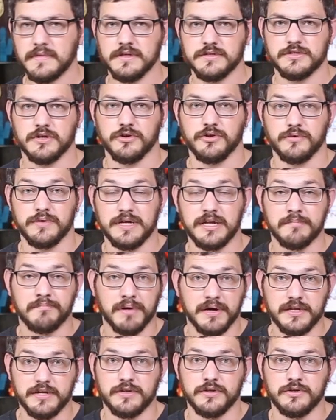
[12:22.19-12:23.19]
So you'll need a
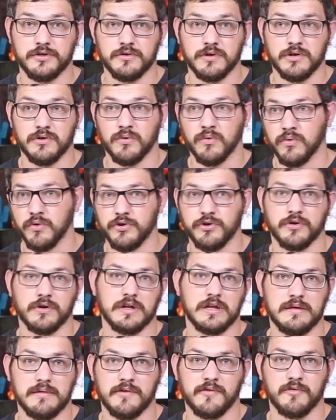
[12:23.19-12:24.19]
buddy to do it, or you're
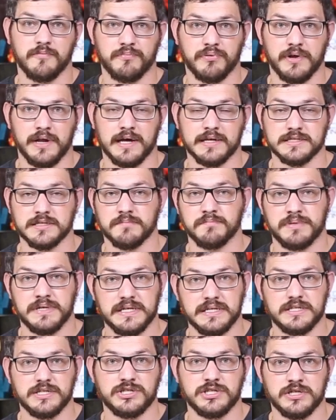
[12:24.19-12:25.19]
going to be able to print out some
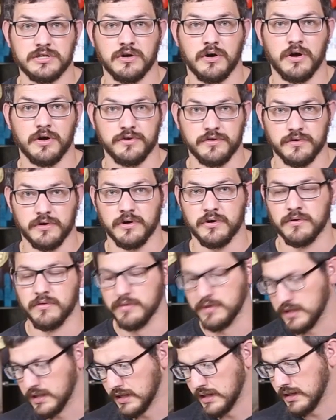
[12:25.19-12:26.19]
PETG on your
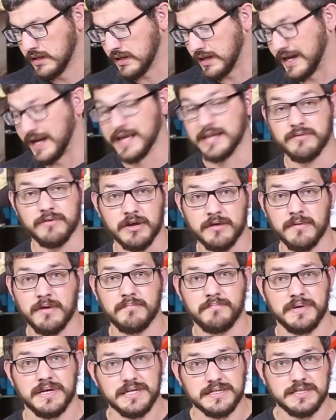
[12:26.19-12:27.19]
own. I highly
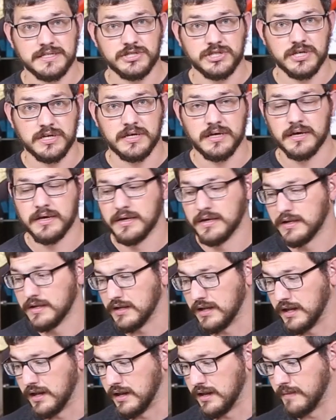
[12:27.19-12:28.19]
recommend PETG.
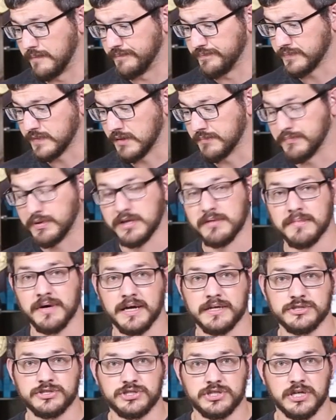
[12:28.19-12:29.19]
Buddy of
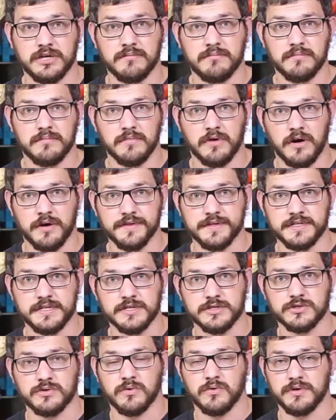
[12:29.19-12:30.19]
mine, Jim, on the
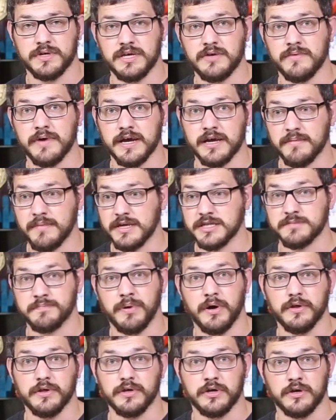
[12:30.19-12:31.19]
Discord, he recommends
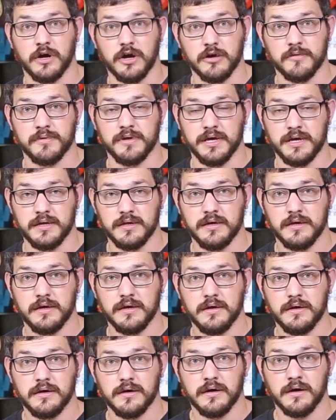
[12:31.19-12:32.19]
polycarbonate
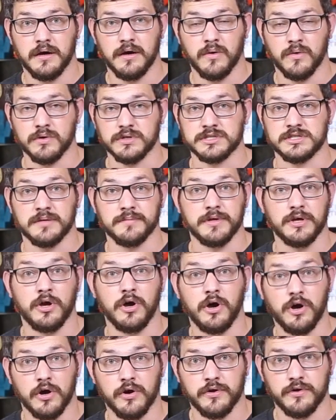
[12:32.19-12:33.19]
or something
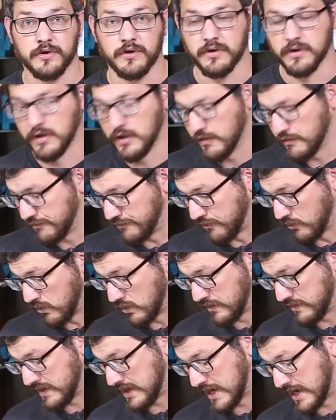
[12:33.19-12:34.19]
harder
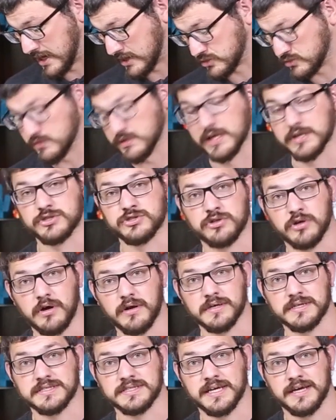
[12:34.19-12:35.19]
for the actual
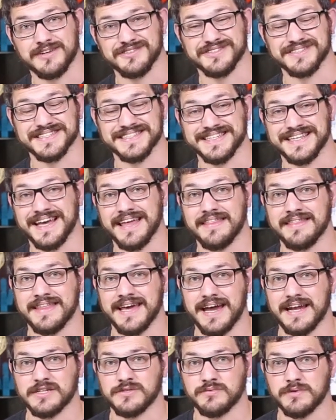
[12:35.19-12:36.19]
electronics carriage, because again,
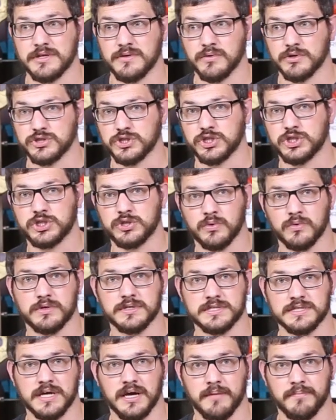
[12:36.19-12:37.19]
that is really what
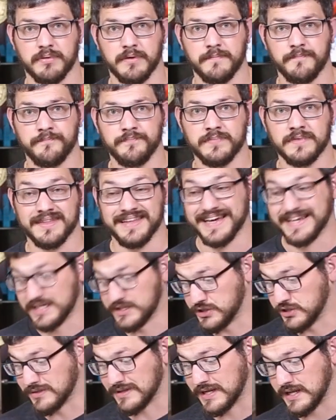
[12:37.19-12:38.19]
shores up. That
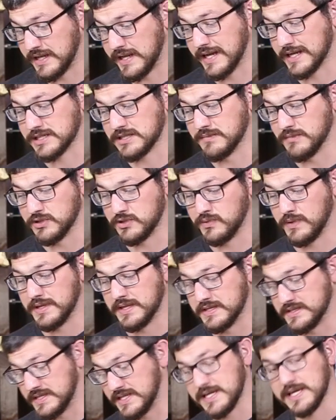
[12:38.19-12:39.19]
is your connection between
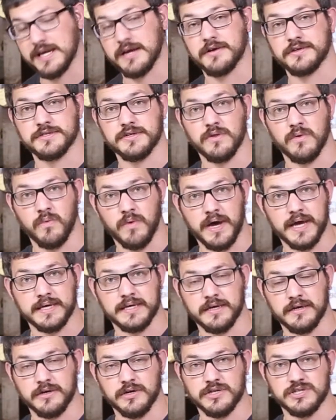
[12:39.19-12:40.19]
the Z carriage and the Y
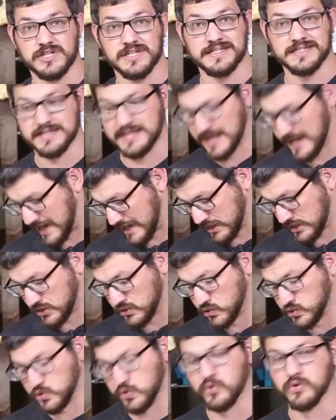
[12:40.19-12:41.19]
carriage, is that
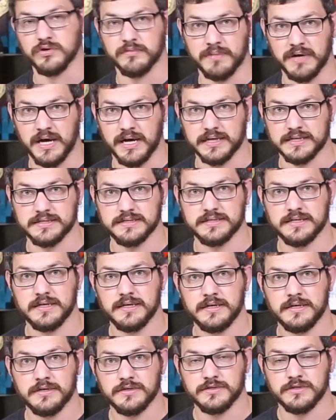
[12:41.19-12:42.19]
controller box.
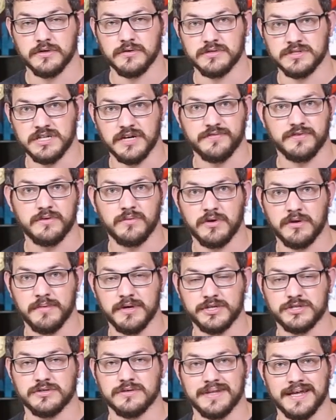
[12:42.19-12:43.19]
So definitely want to
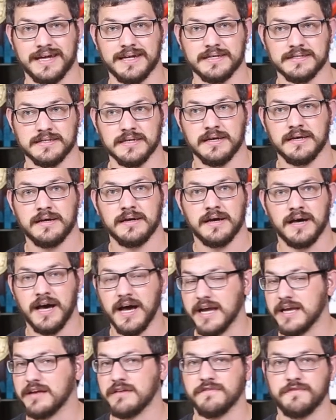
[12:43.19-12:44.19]
make sure that is
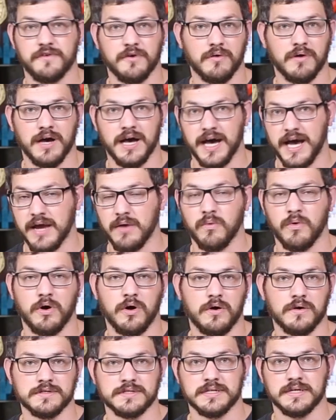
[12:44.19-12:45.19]
high infill, high
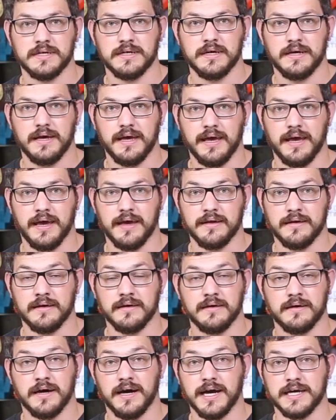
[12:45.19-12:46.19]
walls, and
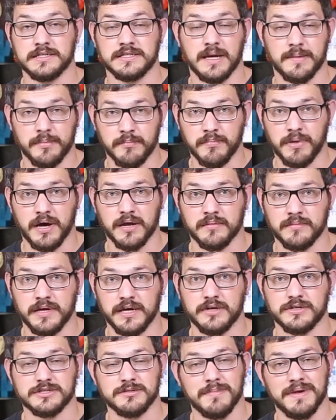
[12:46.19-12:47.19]
high top and bottom
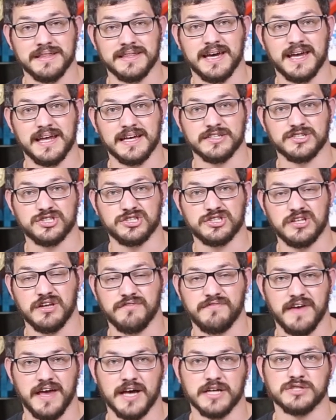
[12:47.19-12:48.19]
layers to make that as
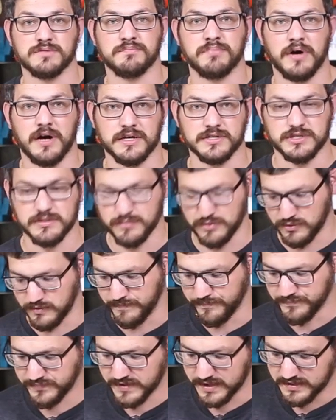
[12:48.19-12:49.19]
stiff as
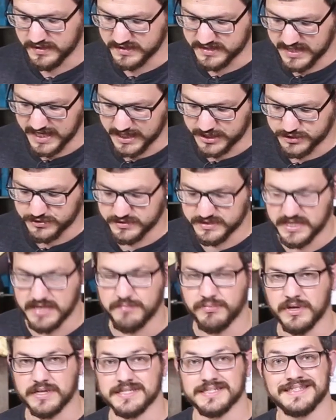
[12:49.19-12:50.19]
possible. This extra Z
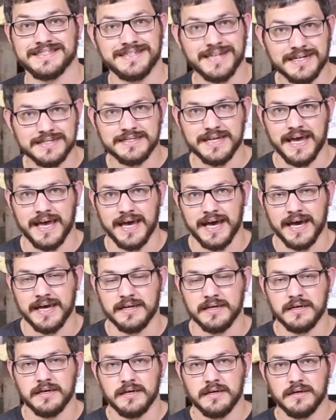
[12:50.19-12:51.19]
brace does
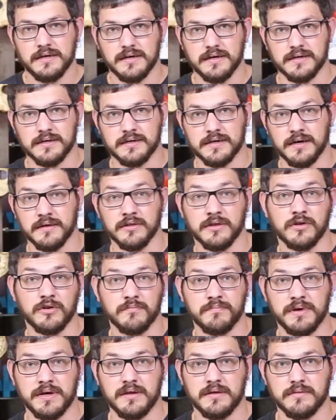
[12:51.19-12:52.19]
add a
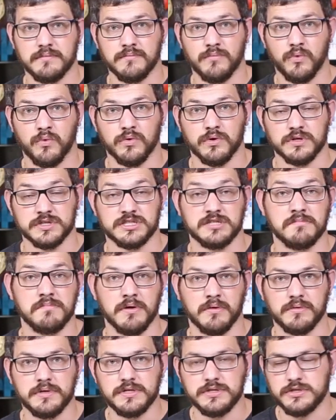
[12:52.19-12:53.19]
little bit more
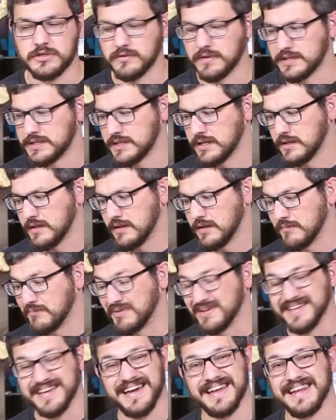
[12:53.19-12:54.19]
stability to it,
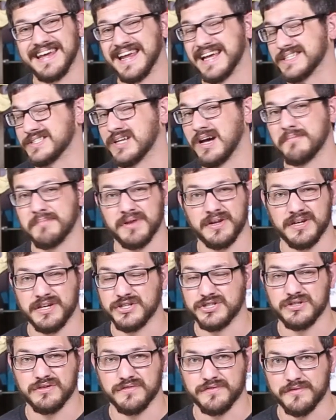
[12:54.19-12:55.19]
but again, it has not been an
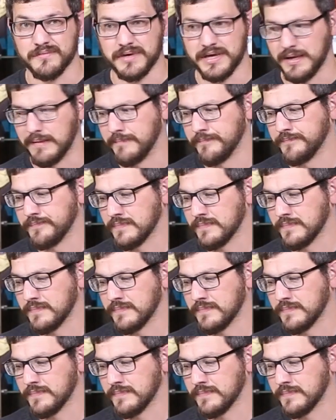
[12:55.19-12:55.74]
issue for me.